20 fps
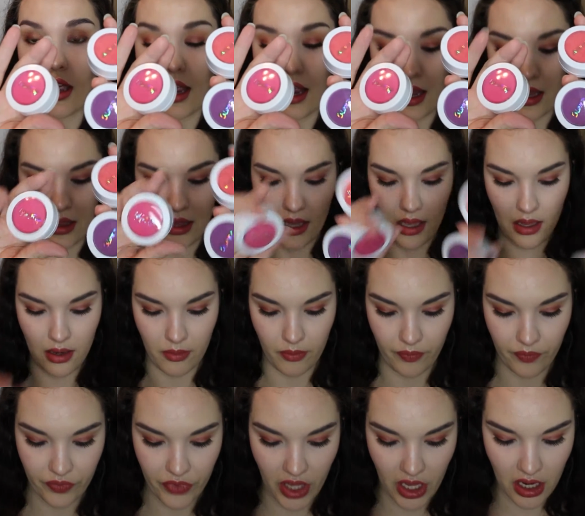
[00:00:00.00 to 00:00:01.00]
And
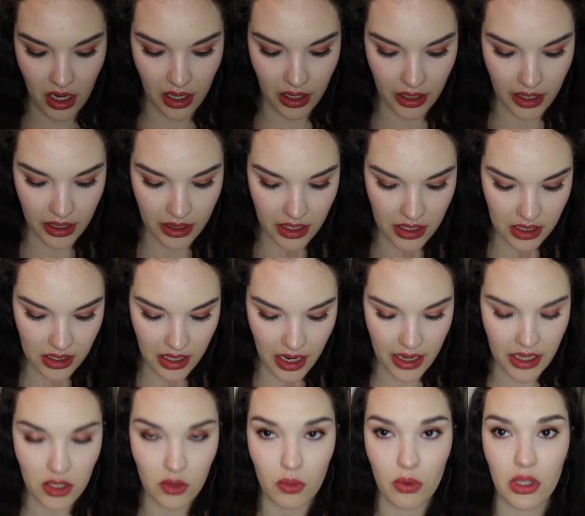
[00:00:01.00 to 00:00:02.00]
then I got like this
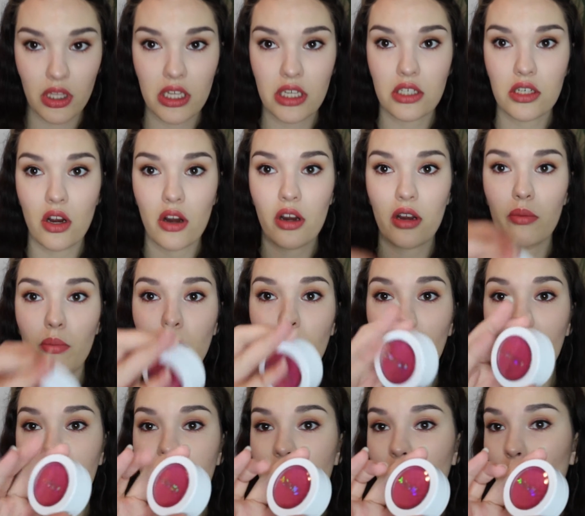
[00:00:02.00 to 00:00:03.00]
nice, really dark
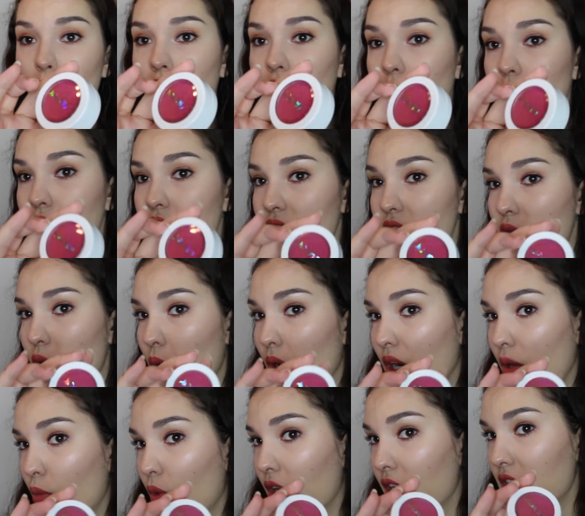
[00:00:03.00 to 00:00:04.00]
mauve-y one, which is the one
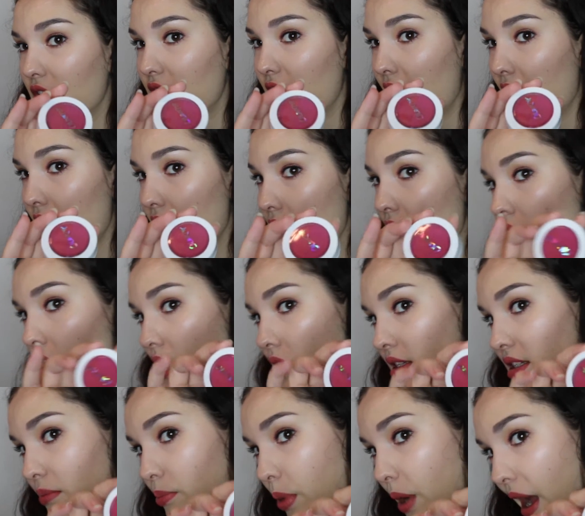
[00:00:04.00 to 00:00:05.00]
I'm wearing today.
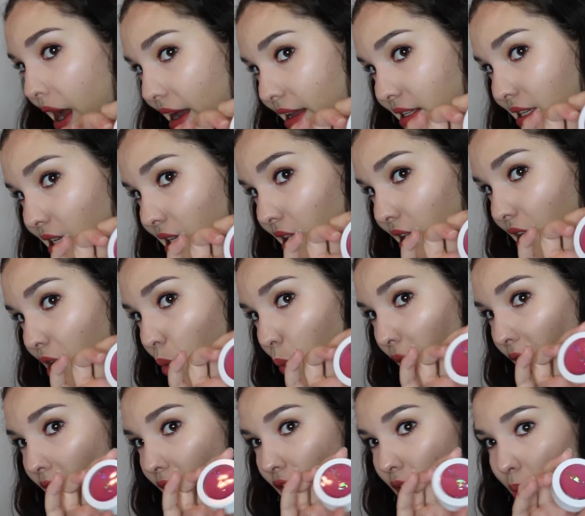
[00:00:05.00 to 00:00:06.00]
Surprisingly
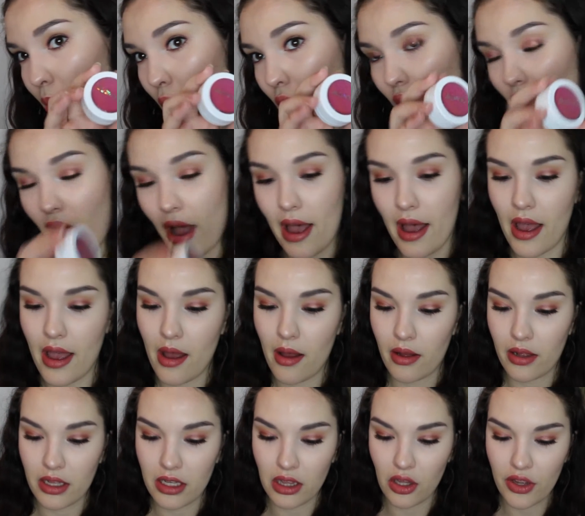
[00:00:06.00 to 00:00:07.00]
wearable.
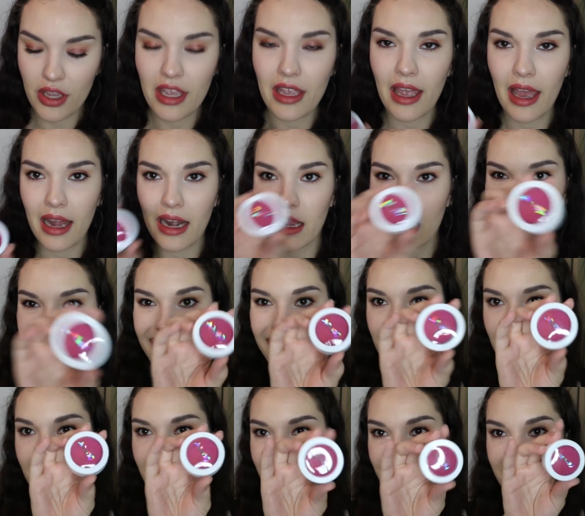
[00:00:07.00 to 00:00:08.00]
Looking at it
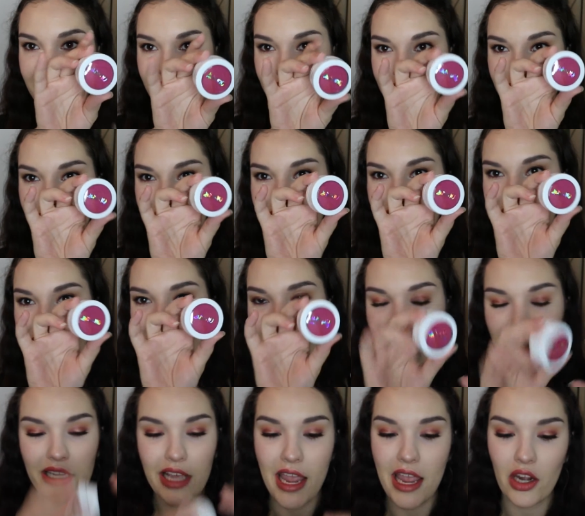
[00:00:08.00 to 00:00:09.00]
in the
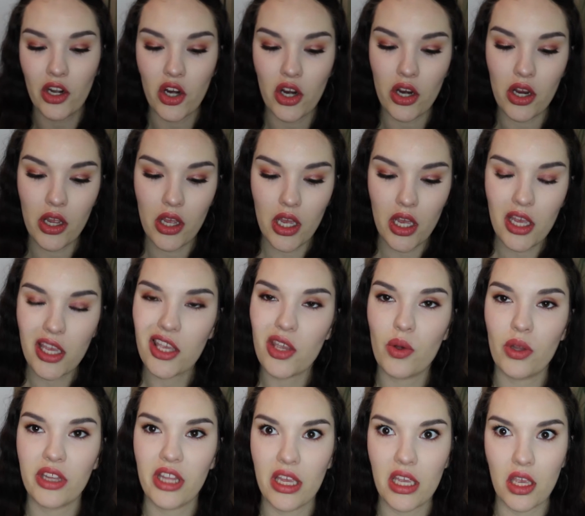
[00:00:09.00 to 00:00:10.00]
container, you
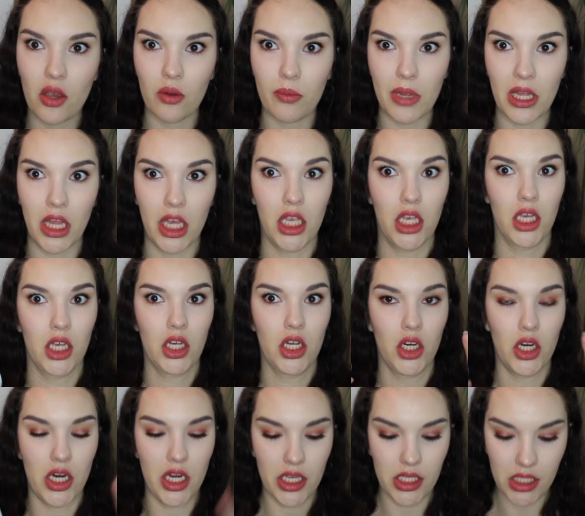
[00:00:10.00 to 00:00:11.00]
would think it would be like
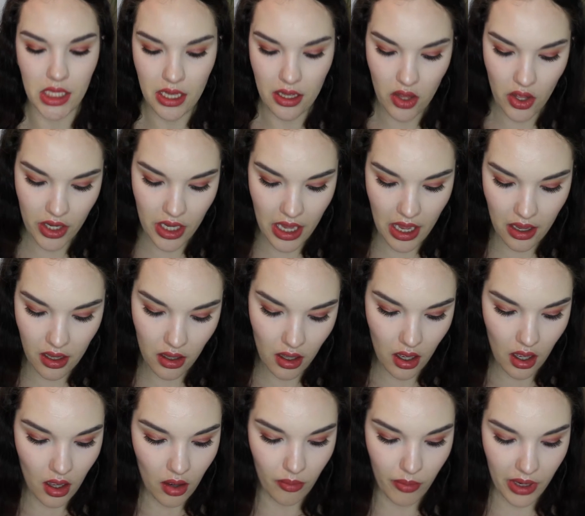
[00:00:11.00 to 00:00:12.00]
crazy looking,
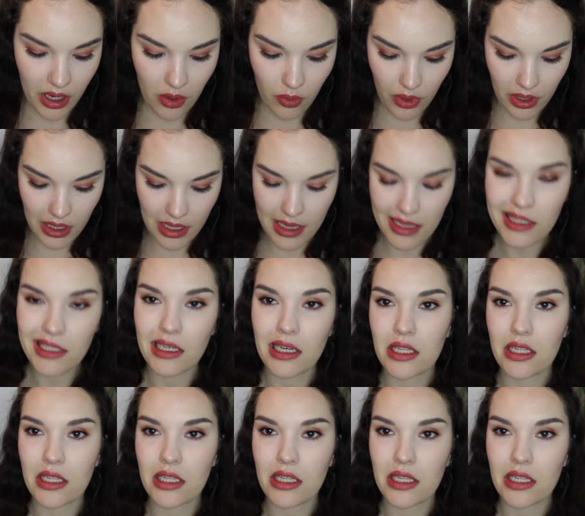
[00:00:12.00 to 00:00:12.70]
but it really isn't.